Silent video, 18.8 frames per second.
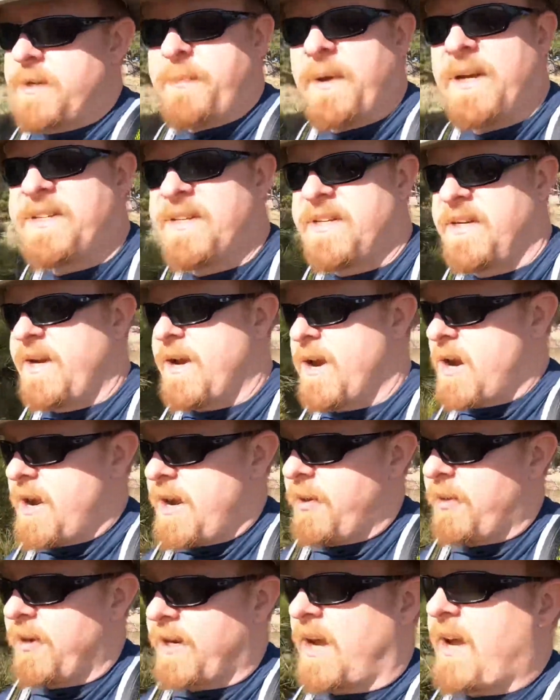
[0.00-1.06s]

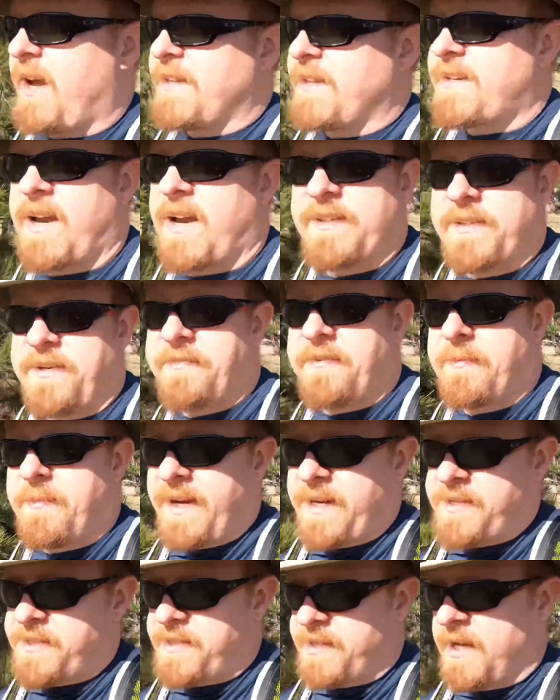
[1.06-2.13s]
itinerary or contact
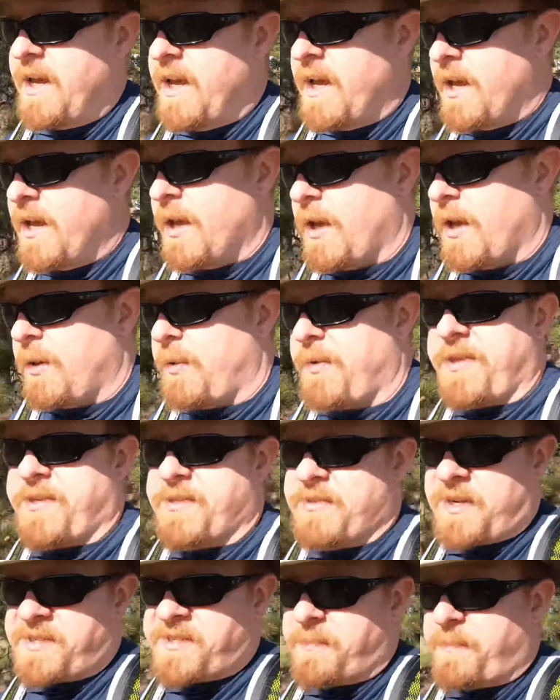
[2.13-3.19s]
information with a
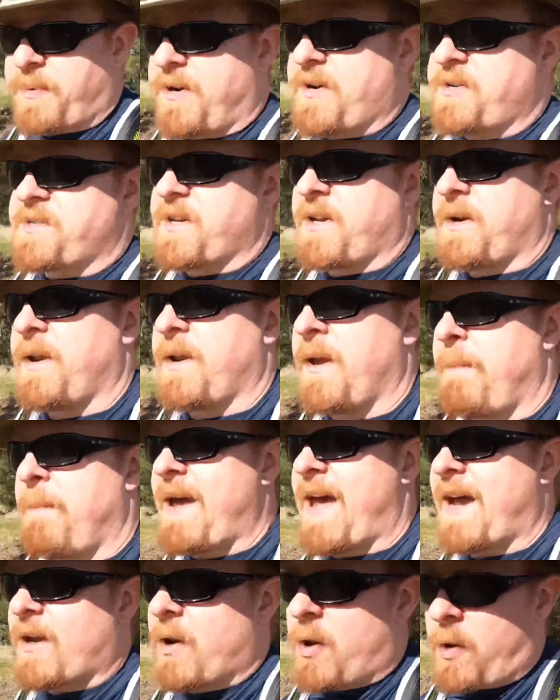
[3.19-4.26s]
trusted person
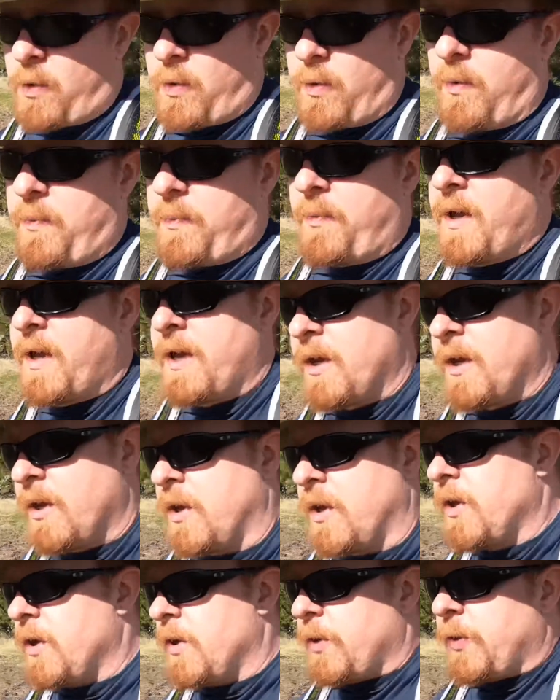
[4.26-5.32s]
back home
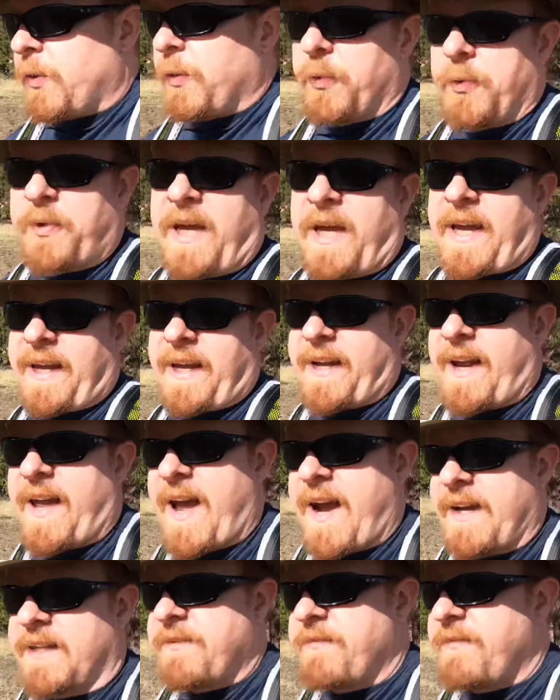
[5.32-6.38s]
who can
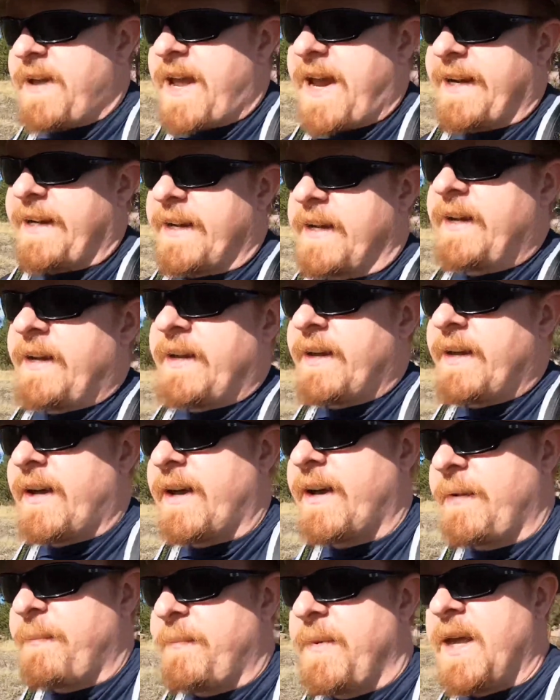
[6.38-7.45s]
activate
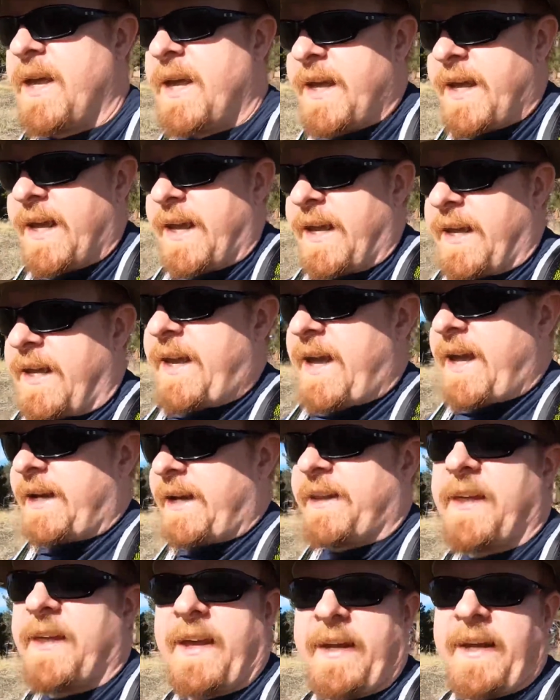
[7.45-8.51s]

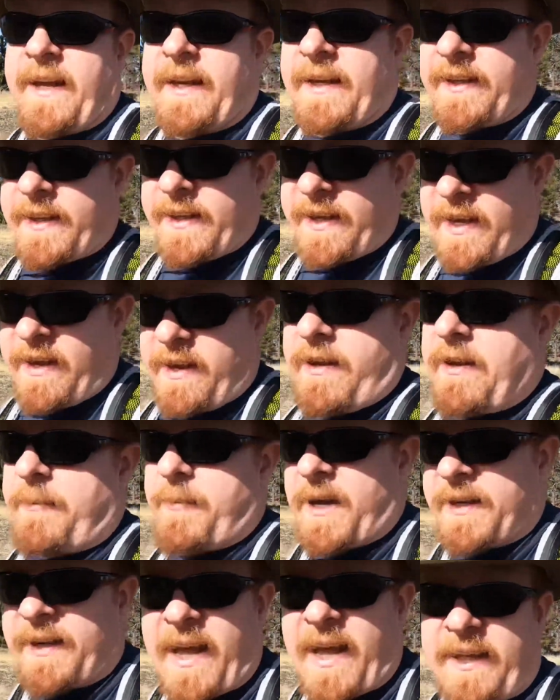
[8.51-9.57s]
anything in the
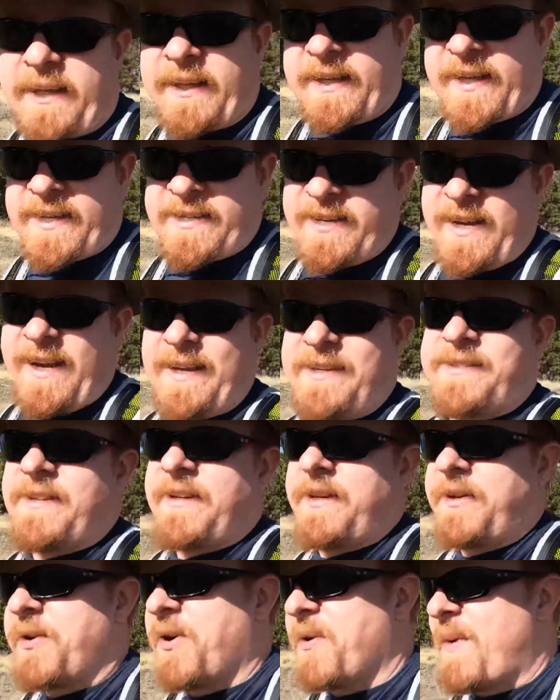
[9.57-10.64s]
unlikely chance that
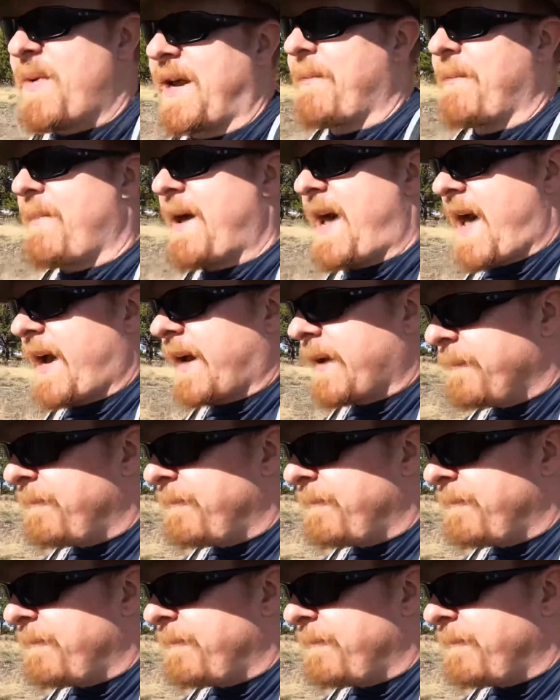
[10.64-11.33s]
you don't make it back.